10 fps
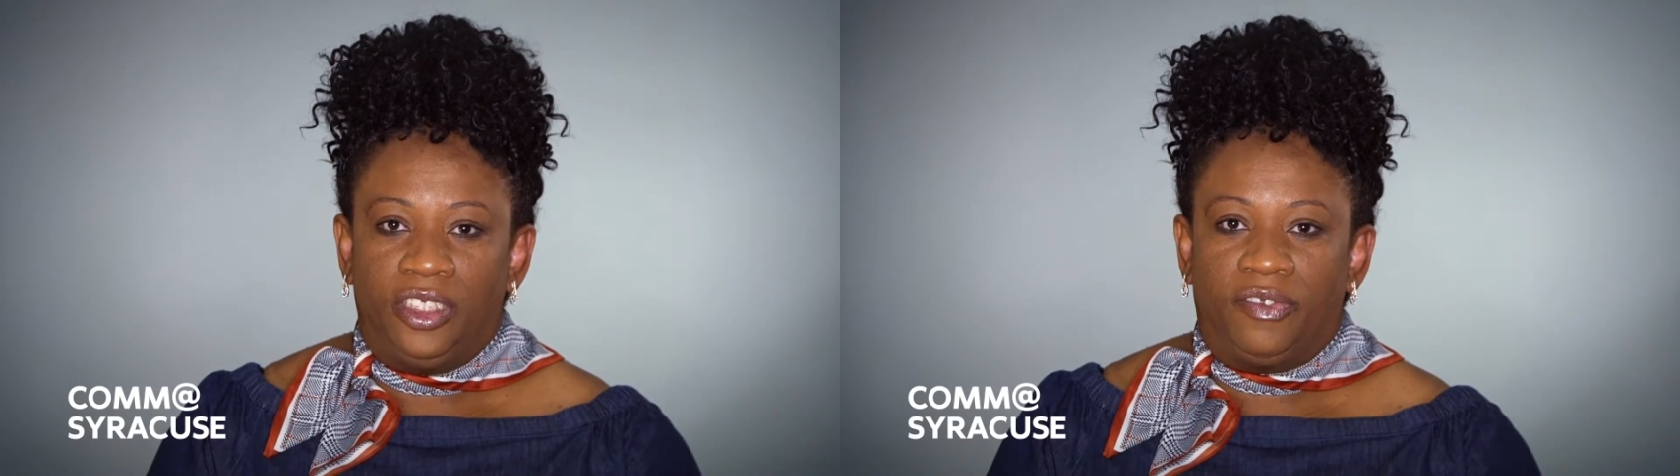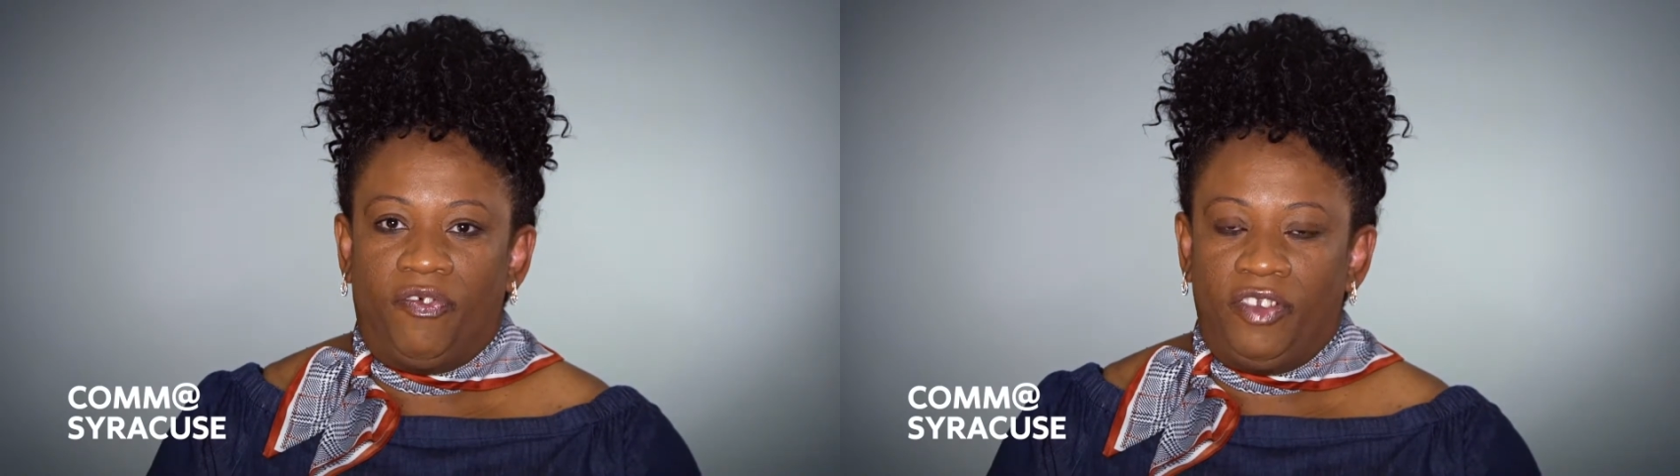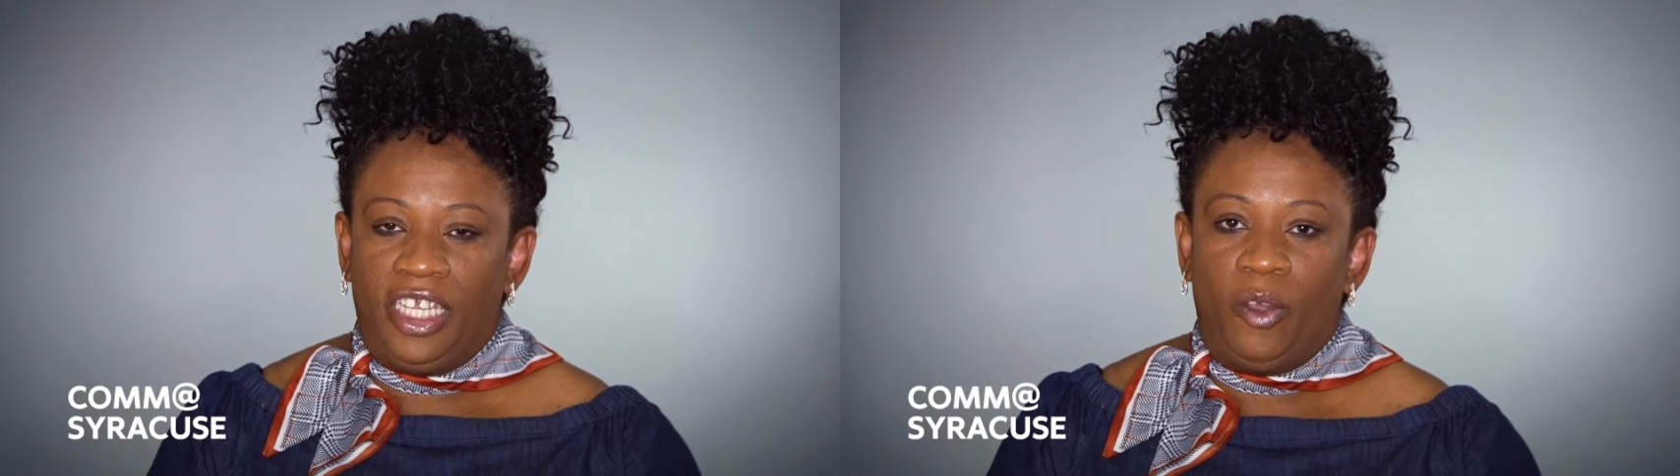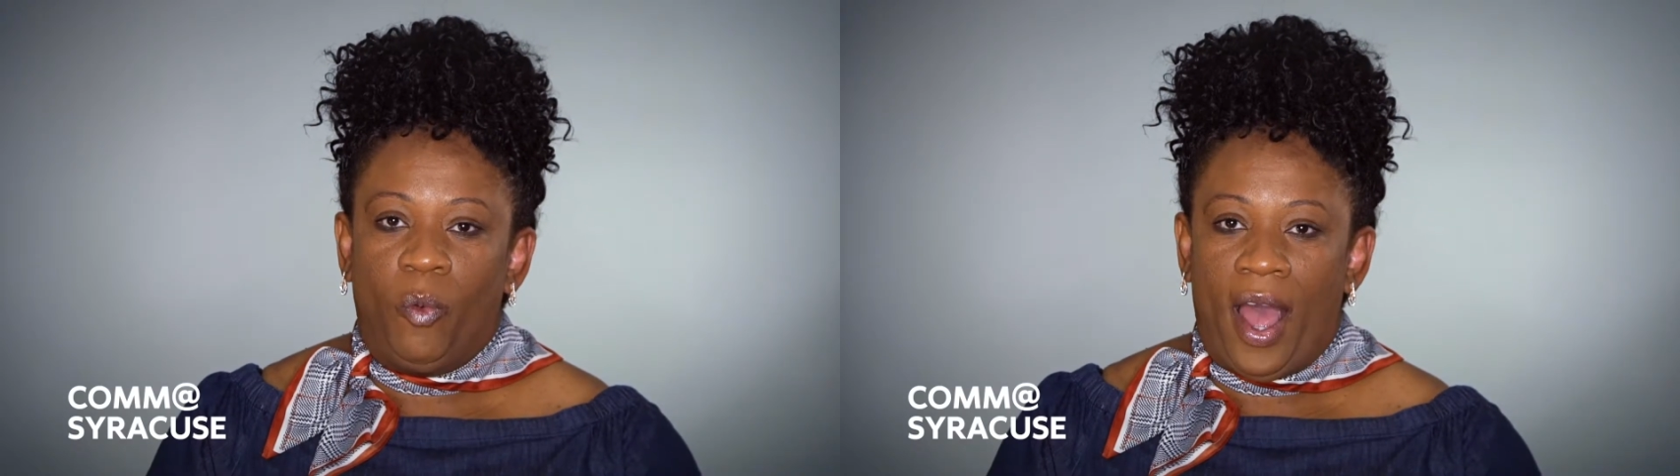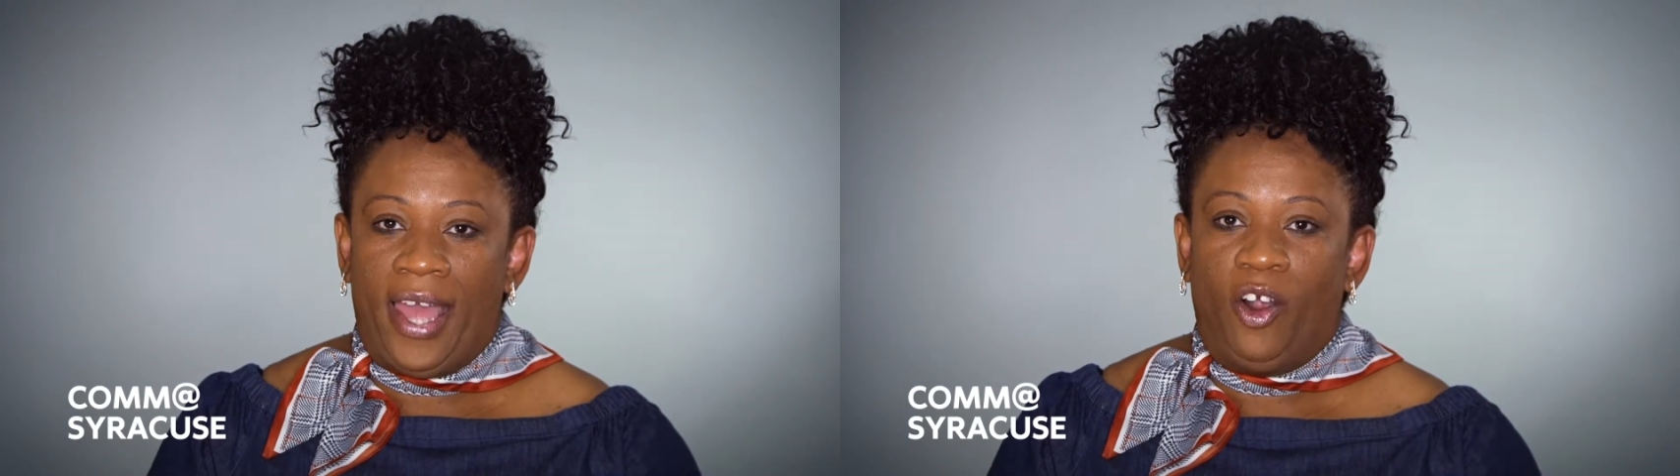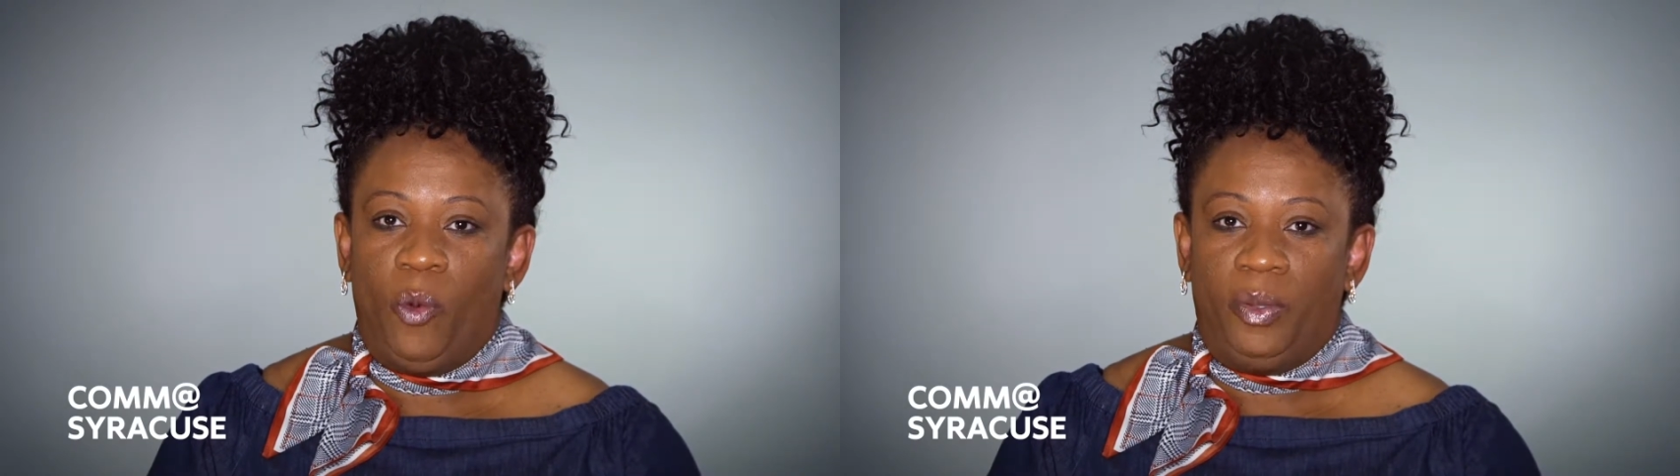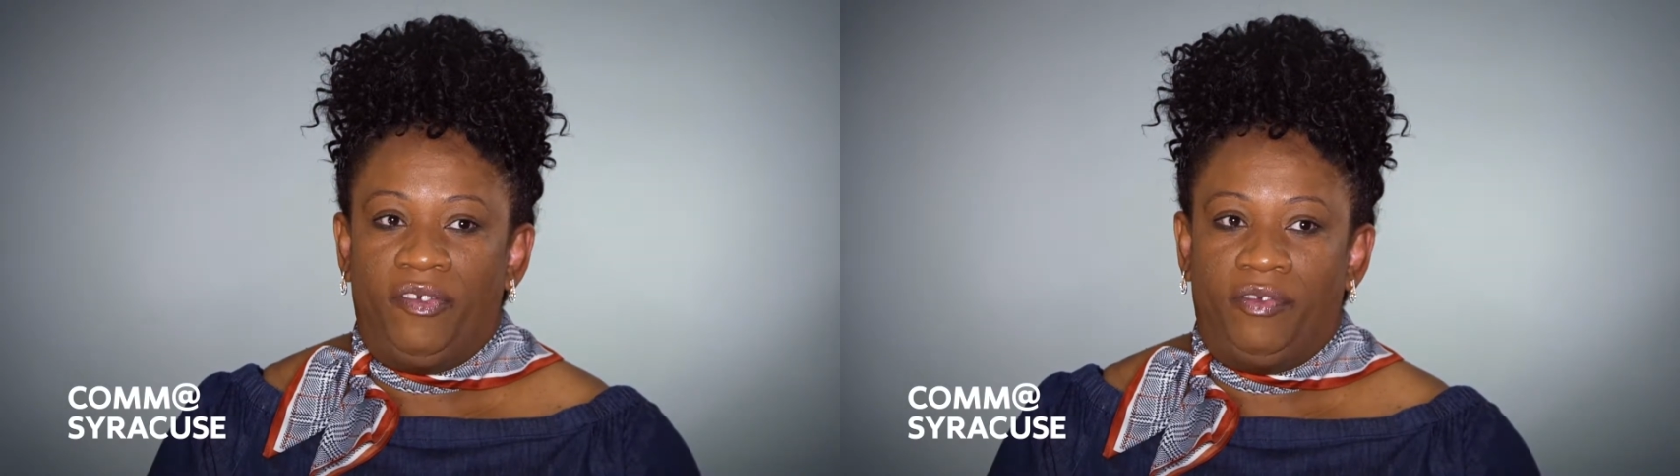just fling wide open.